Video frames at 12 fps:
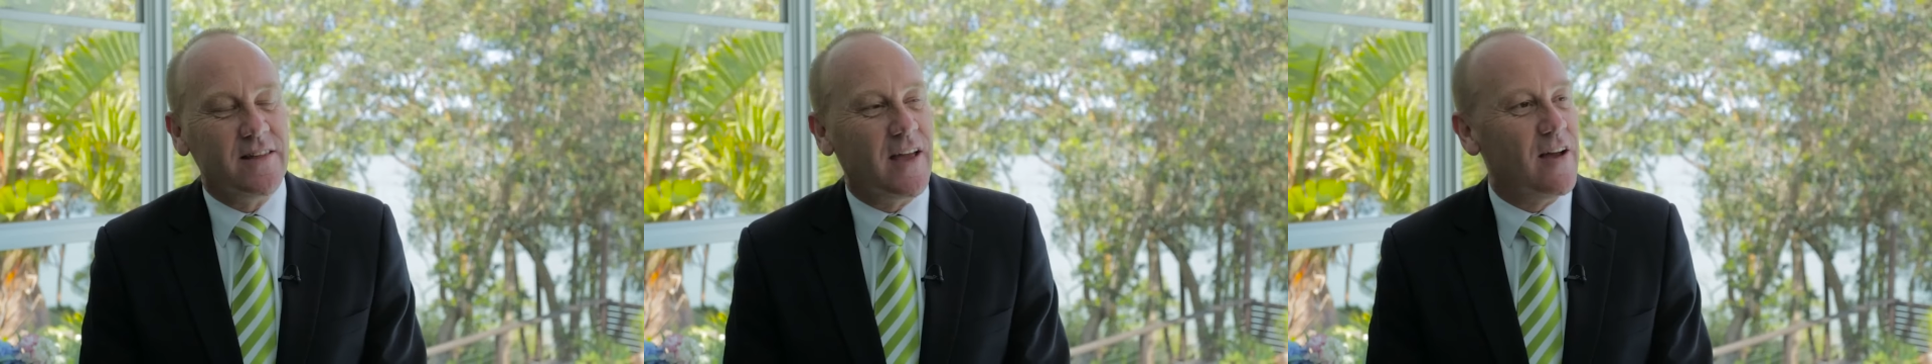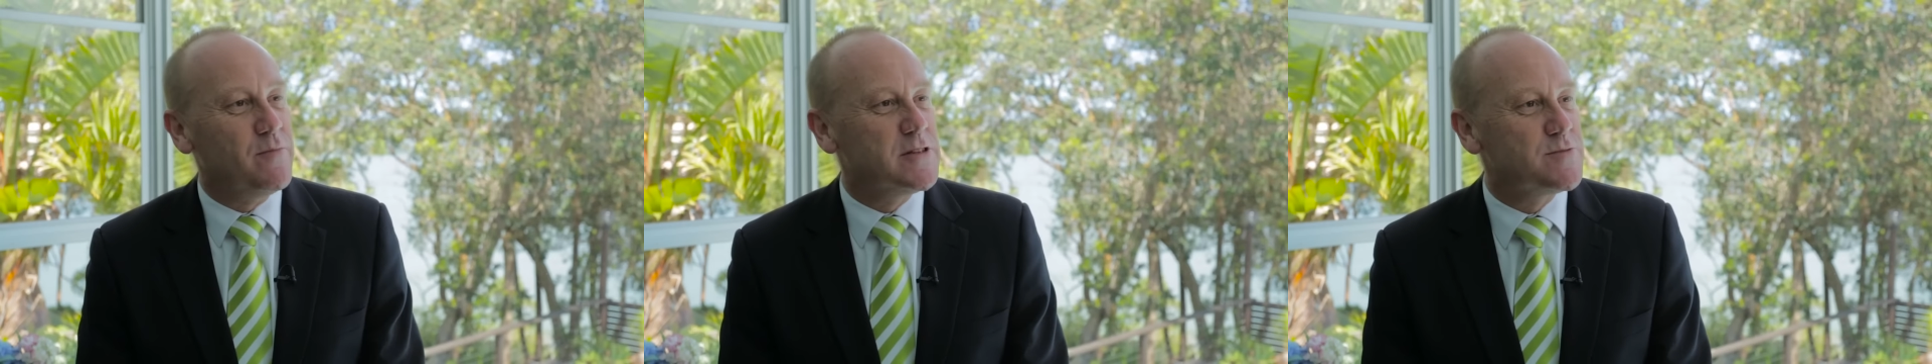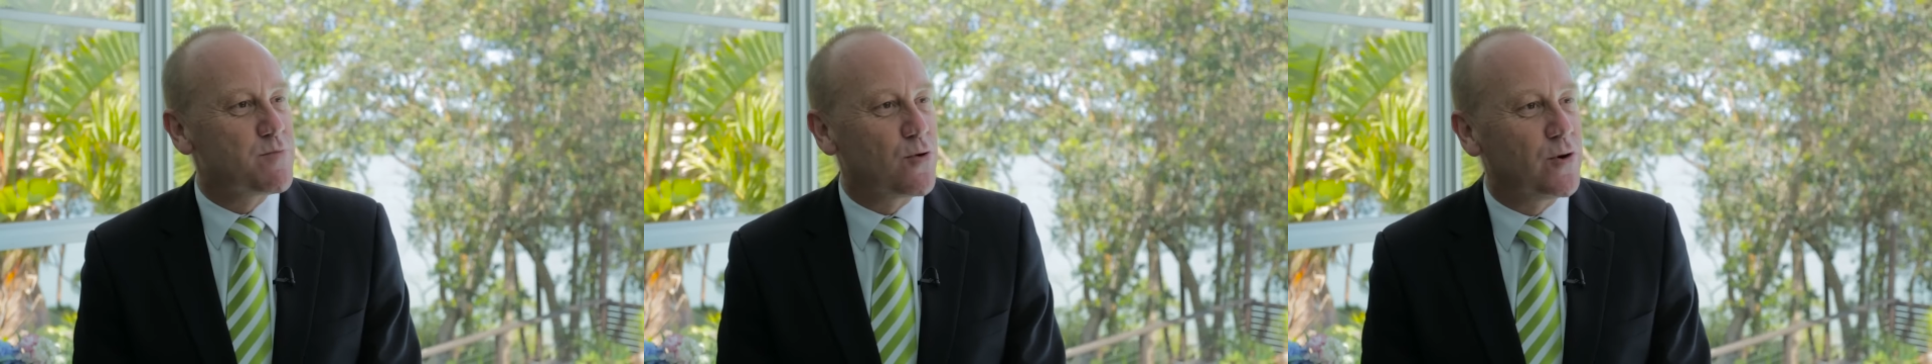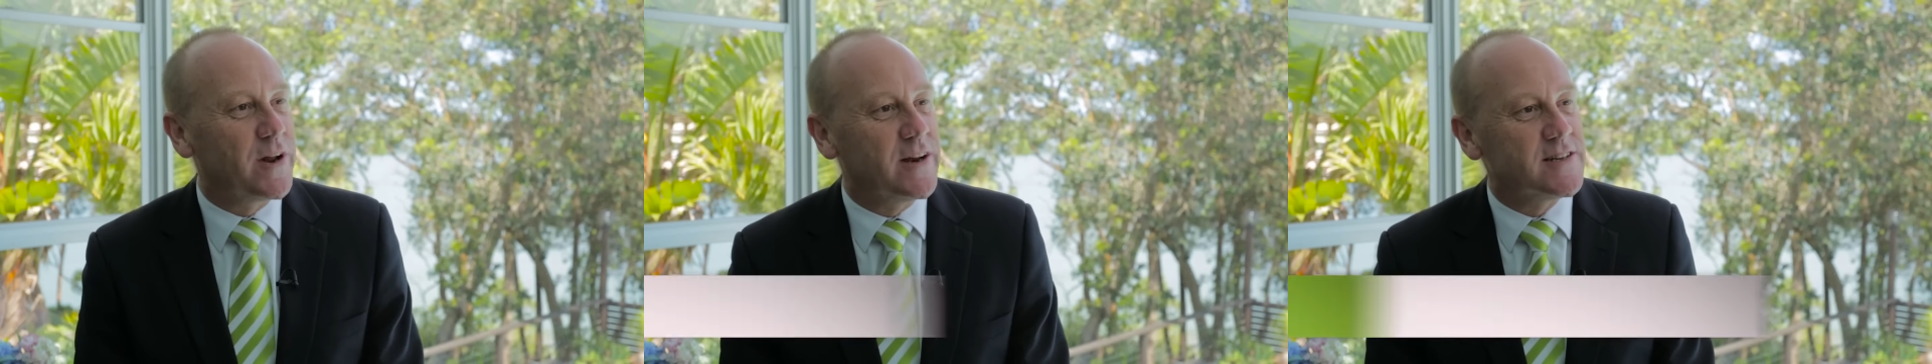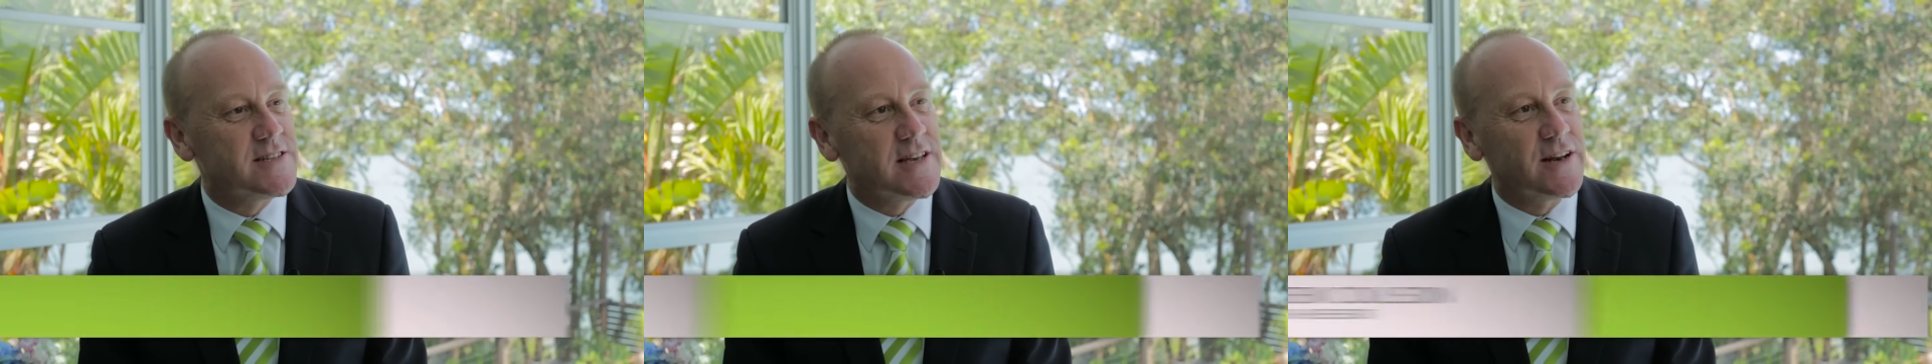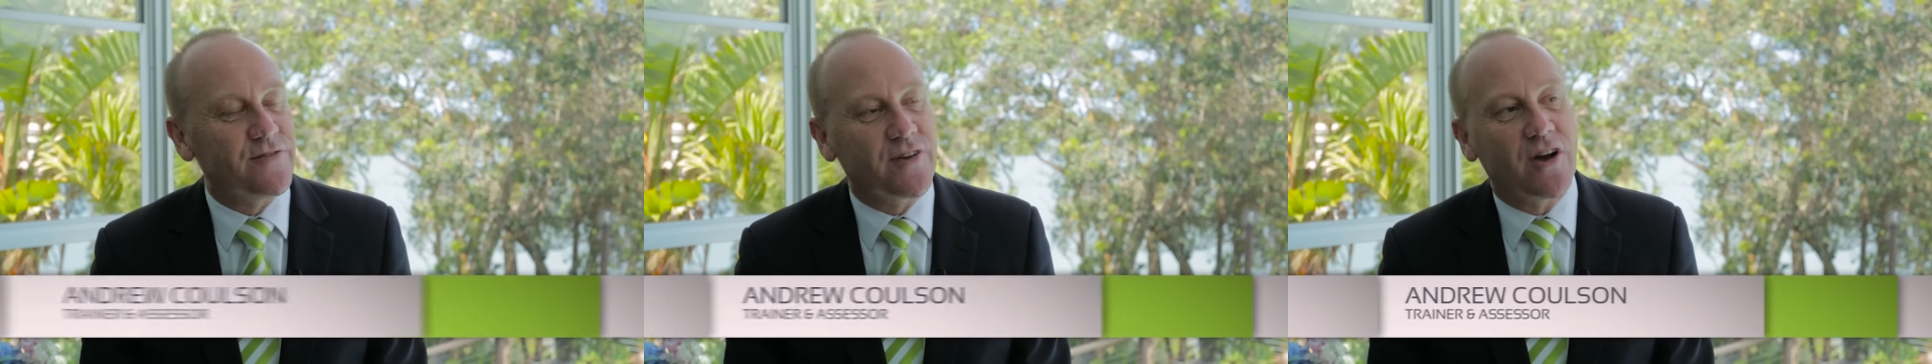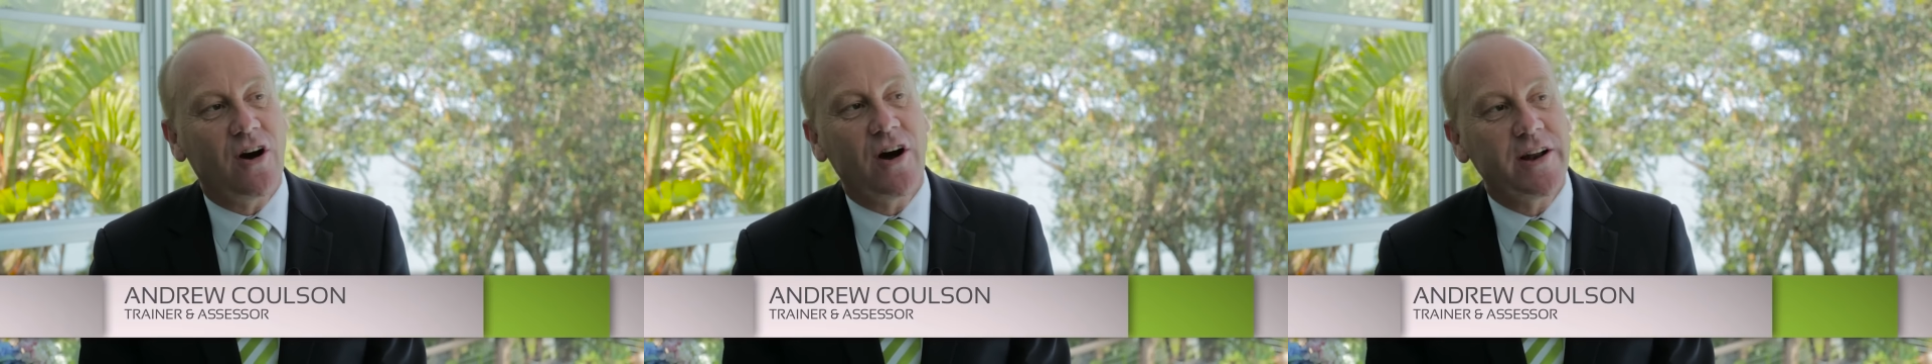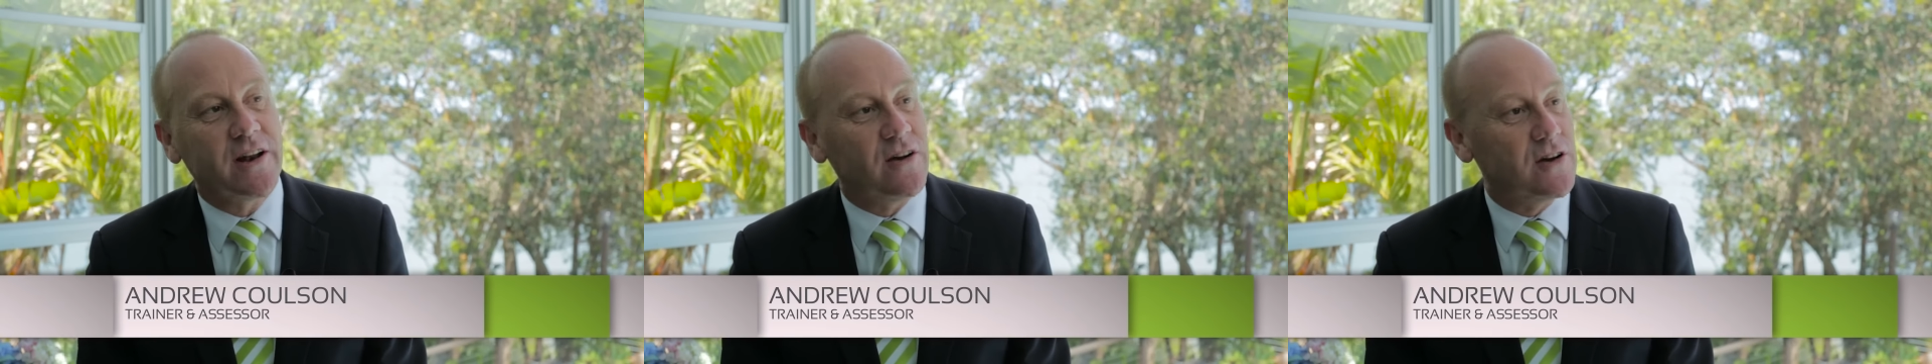the government's brought in a set of
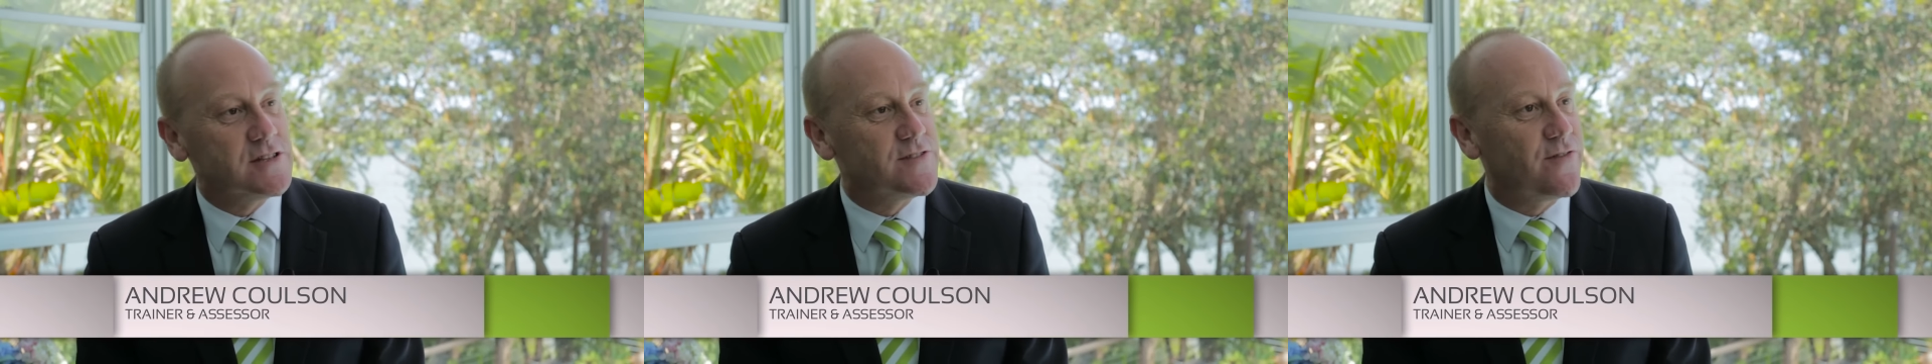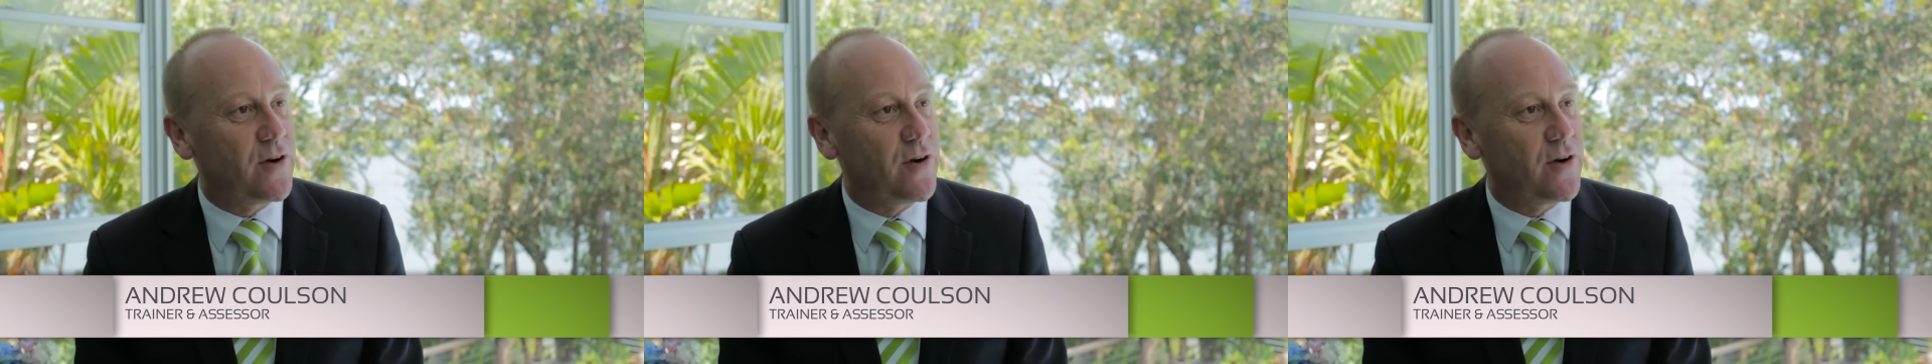guidelines